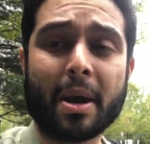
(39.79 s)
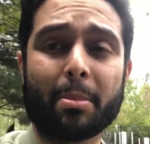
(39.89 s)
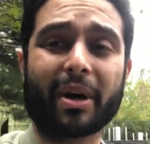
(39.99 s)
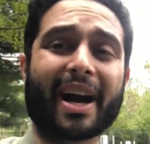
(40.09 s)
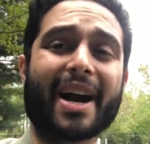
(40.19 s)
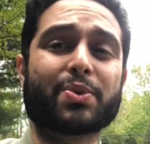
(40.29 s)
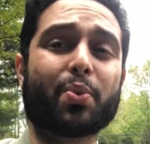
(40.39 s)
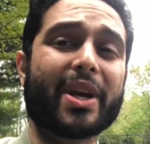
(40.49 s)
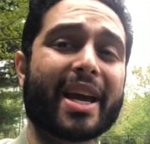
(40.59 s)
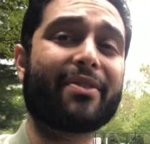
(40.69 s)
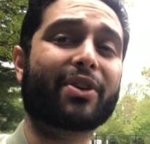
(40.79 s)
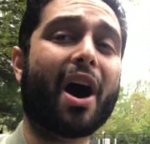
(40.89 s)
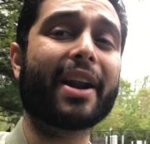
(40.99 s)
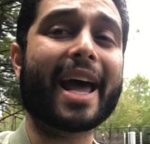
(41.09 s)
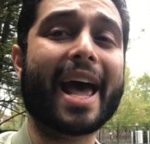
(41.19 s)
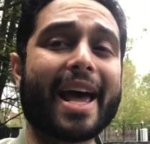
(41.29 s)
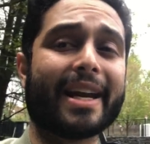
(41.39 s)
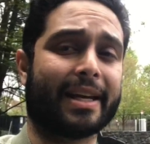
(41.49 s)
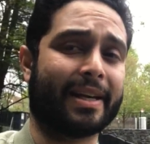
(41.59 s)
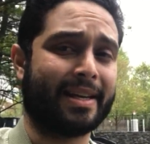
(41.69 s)
But guys, we have gone
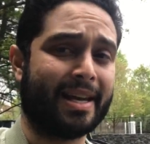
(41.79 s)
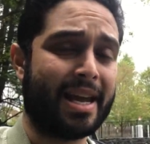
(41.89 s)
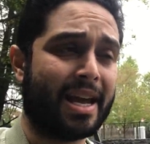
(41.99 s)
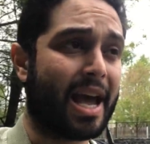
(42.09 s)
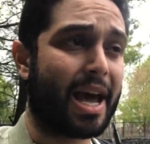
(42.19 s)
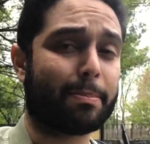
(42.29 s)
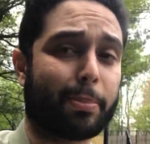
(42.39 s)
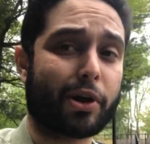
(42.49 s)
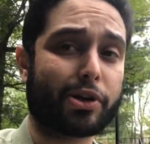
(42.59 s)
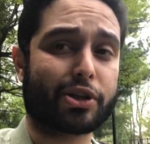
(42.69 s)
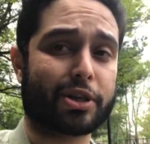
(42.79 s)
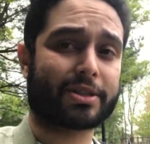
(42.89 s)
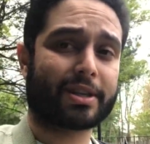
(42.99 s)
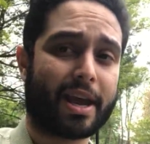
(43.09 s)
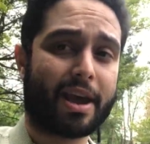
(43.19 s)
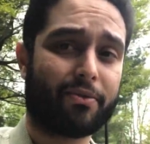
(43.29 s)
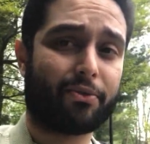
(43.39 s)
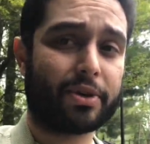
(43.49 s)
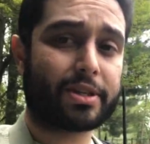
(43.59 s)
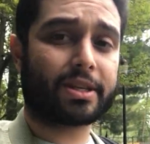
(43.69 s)
ahead and purchased
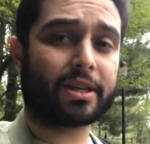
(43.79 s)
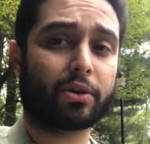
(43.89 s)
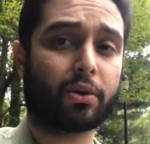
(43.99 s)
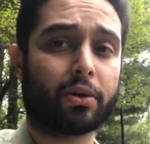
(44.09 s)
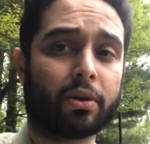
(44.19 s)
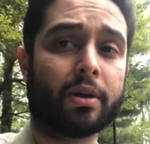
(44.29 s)
every single